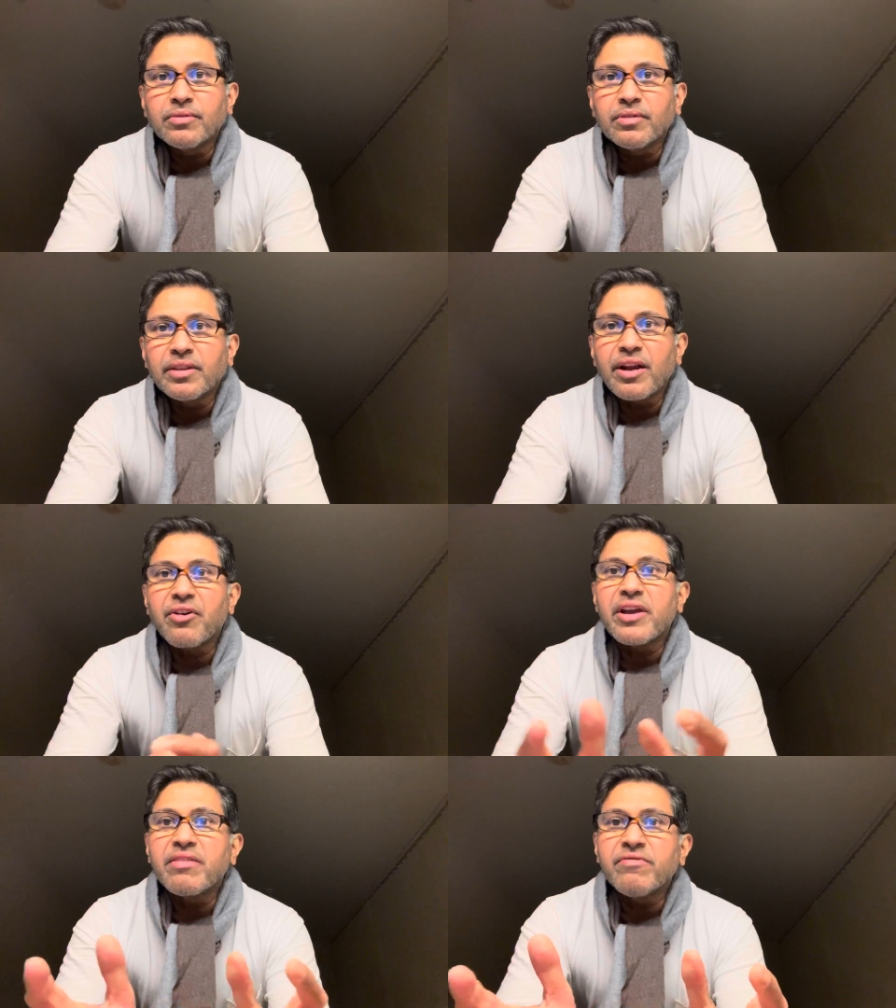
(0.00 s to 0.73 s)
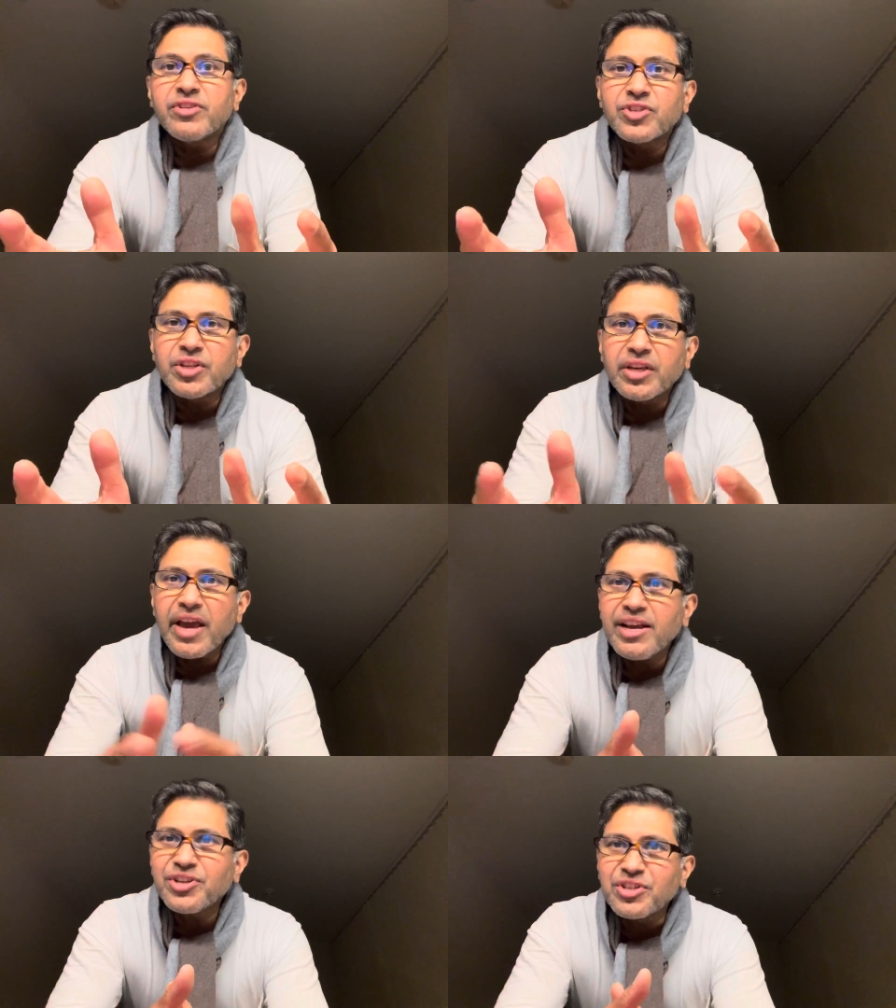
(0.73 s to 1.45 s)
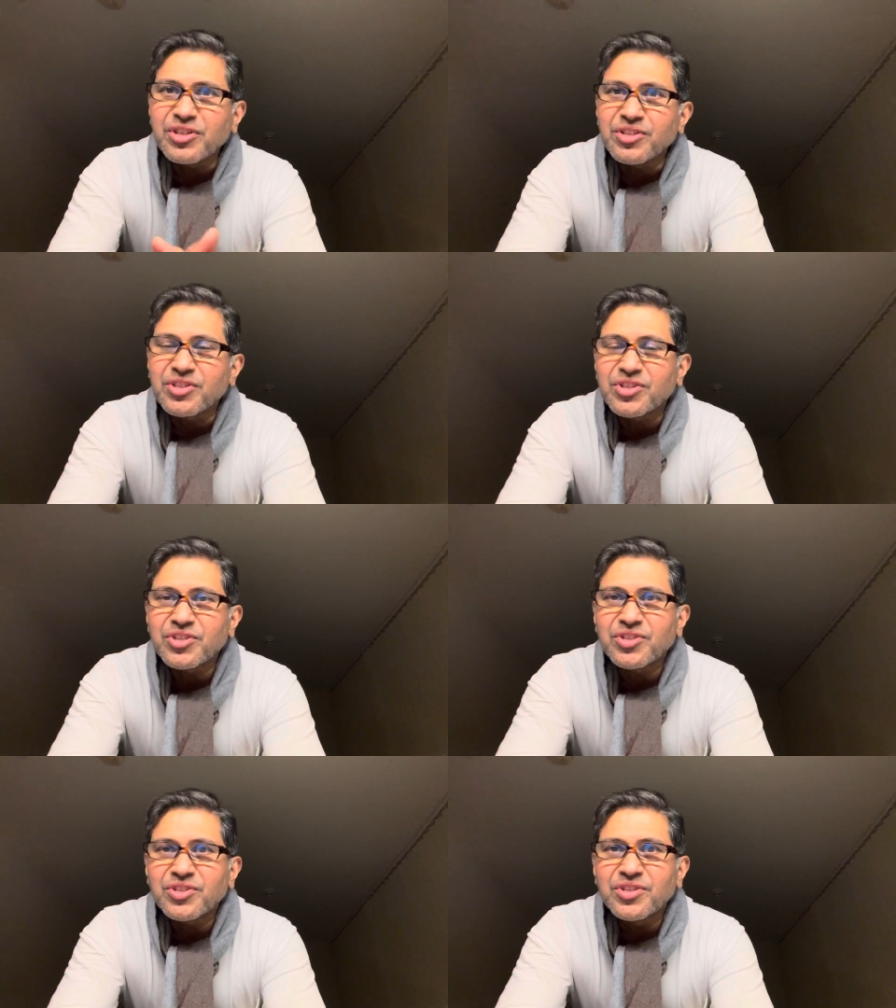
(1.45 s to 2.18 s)
There are
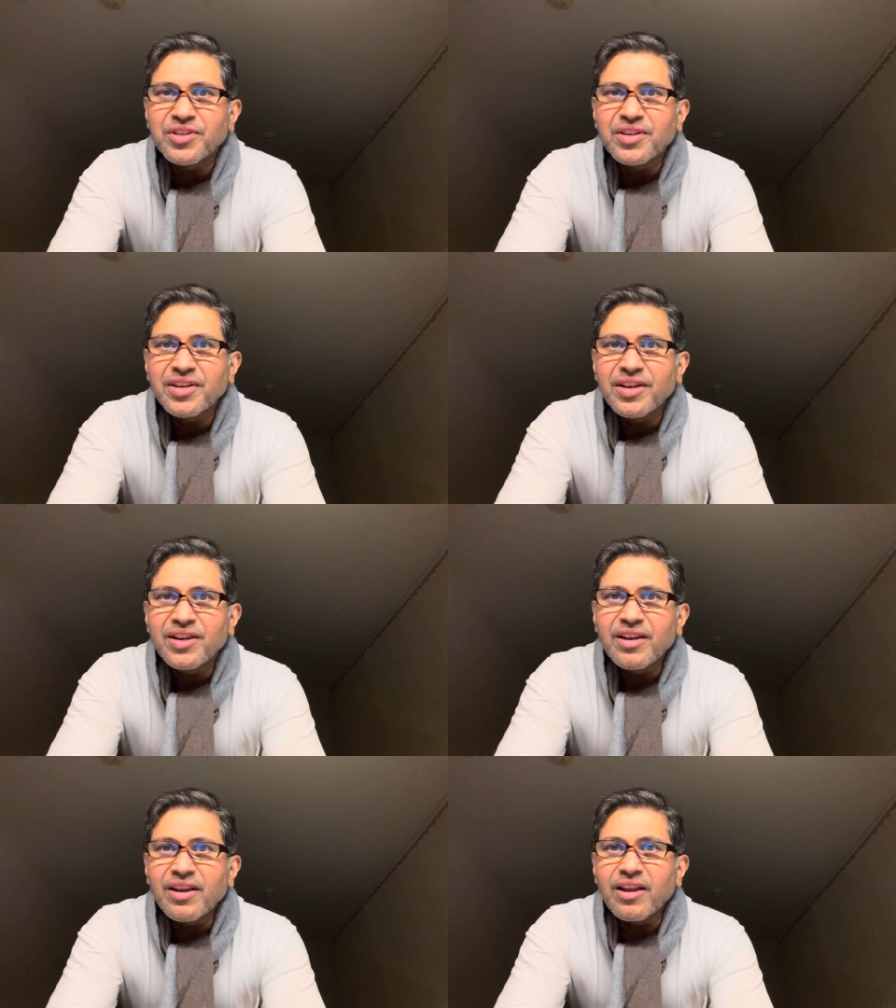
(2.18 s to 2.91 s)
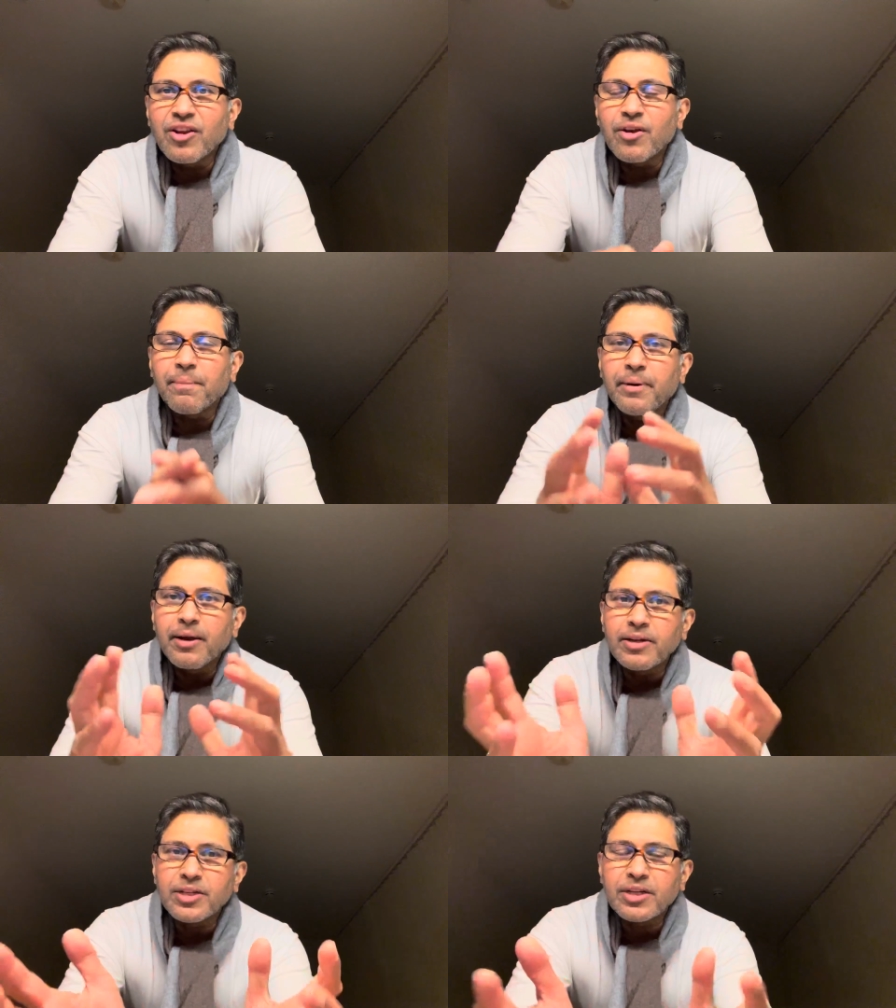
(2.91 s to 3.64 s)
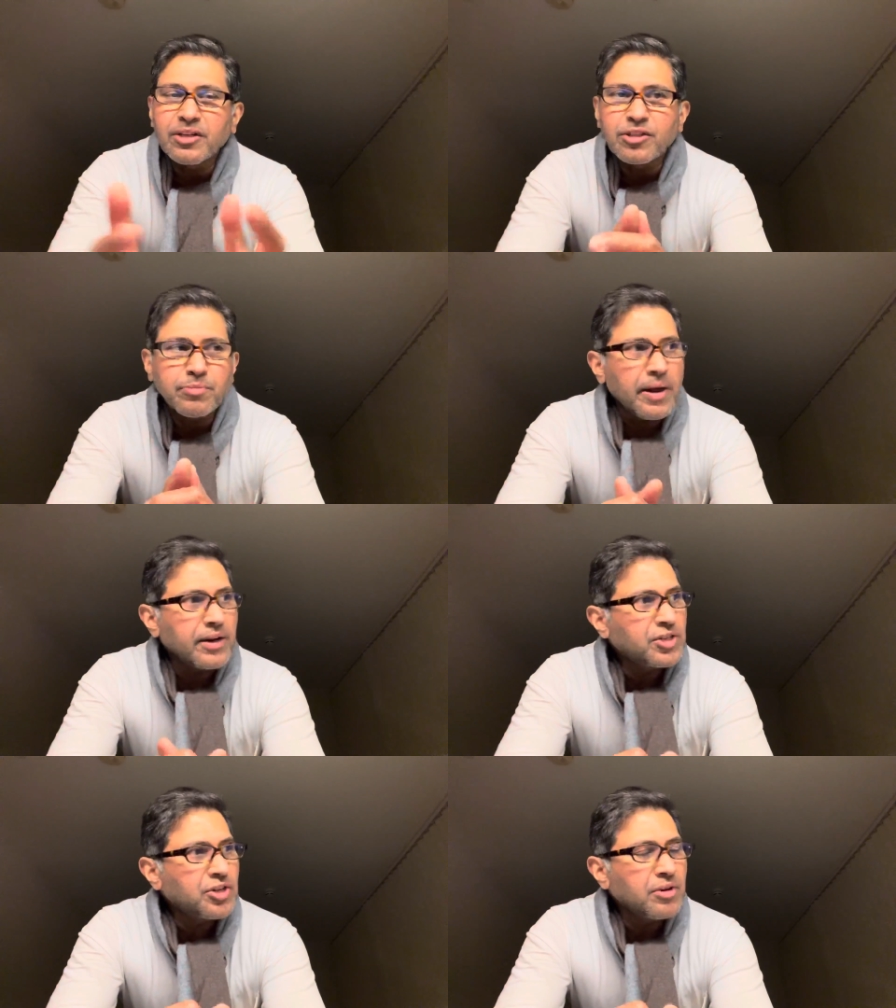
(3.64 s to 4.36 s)
investigations in your political
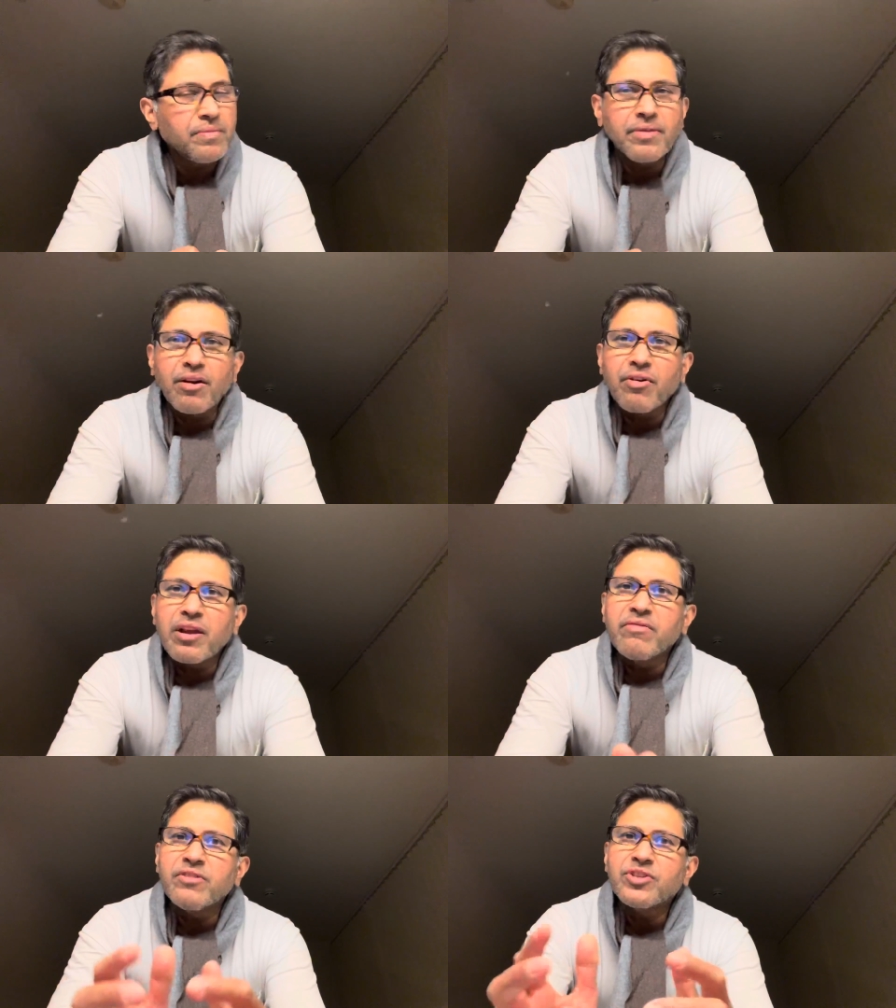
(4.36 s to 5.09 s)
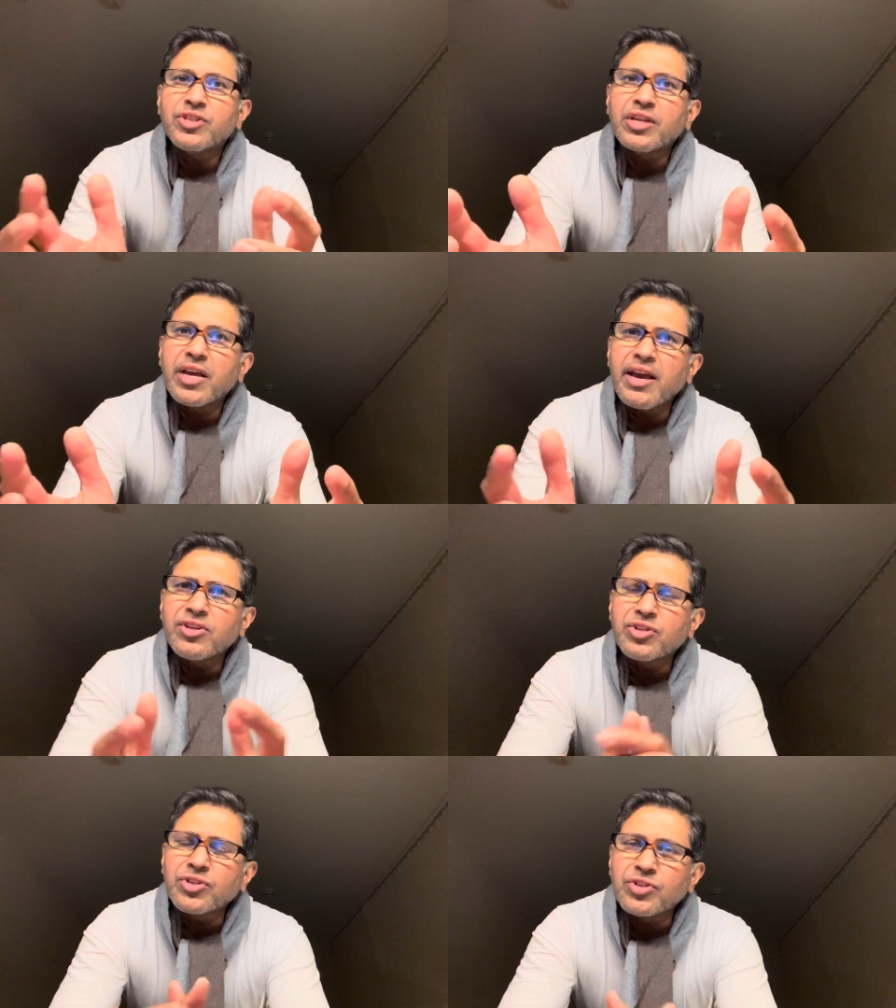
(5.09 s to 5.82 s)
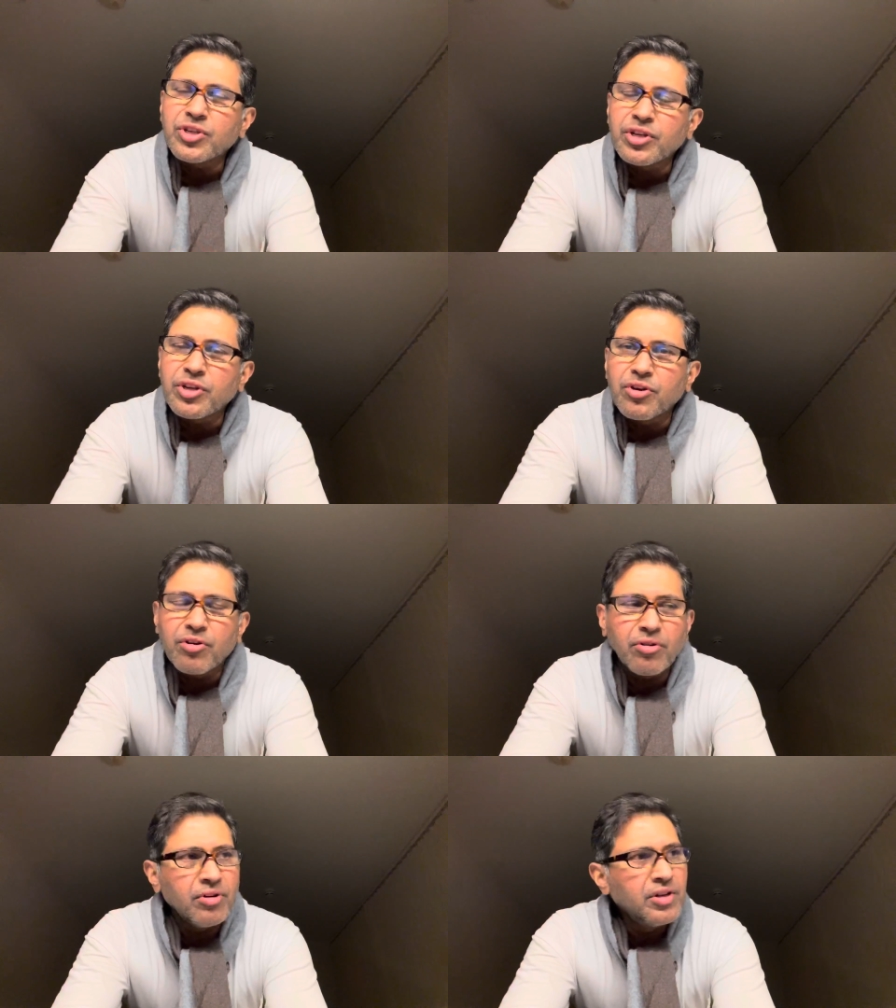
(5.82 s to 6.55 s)
spectrum. There are investigations in
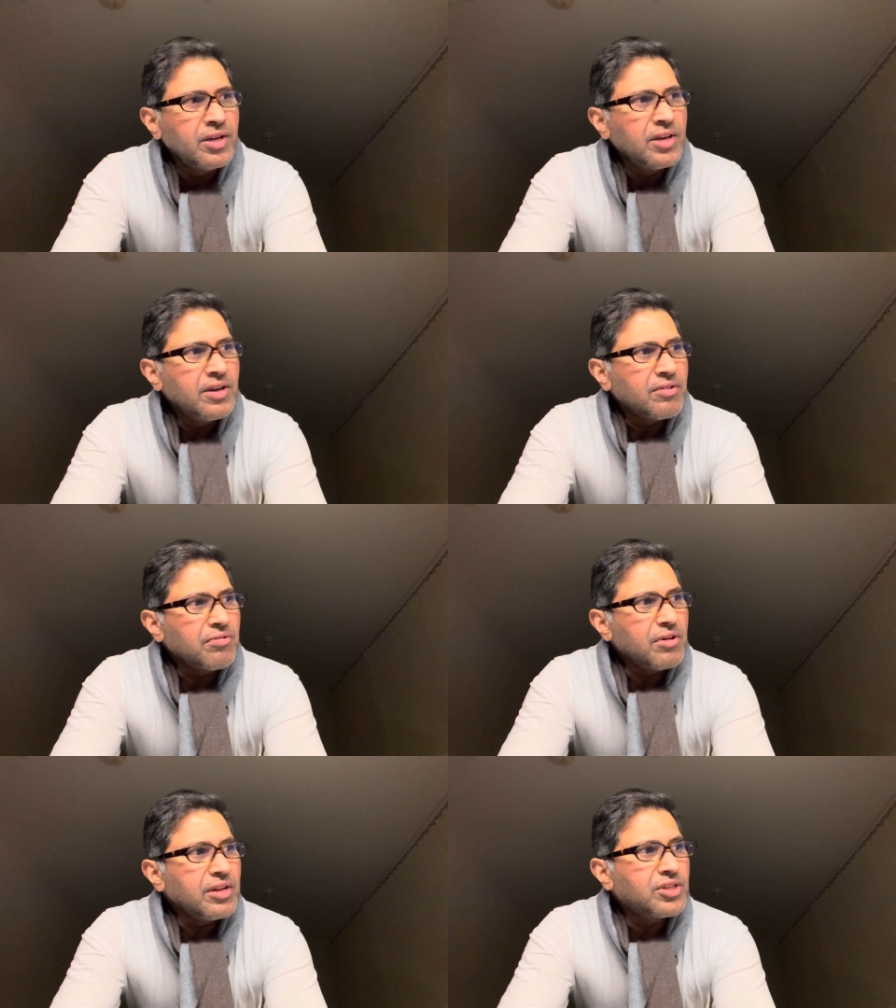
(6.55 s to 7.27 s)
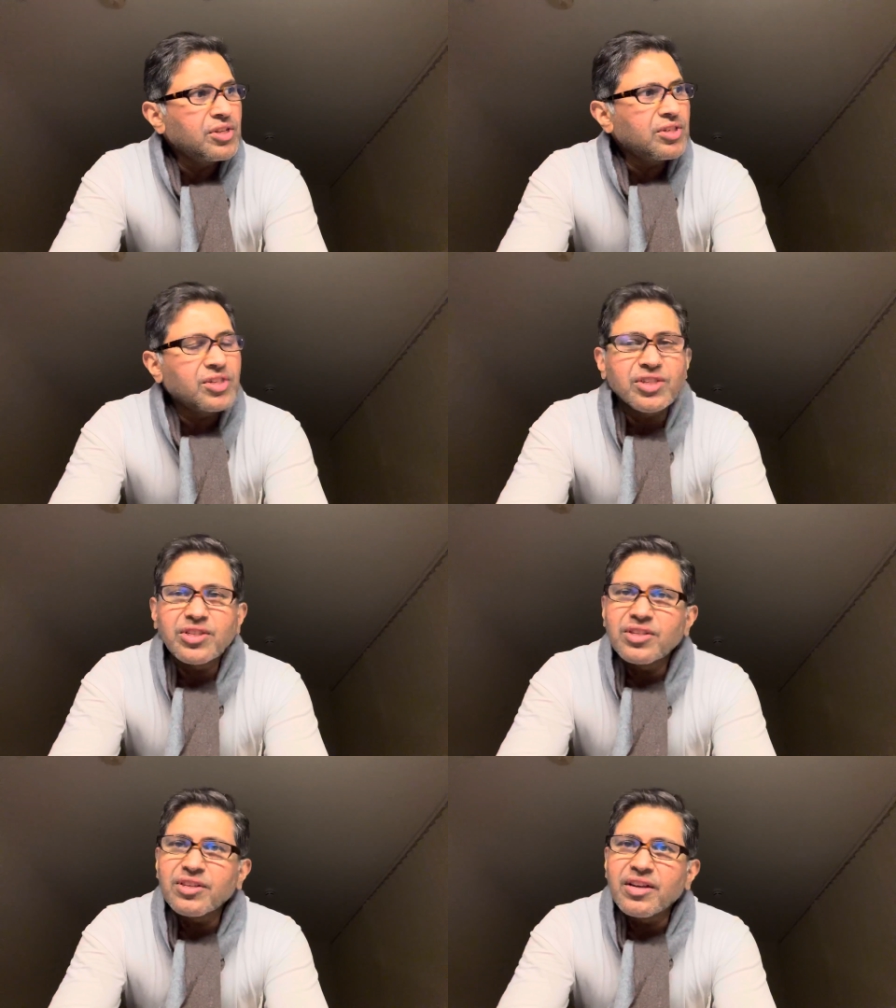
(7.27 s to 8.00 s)
your religious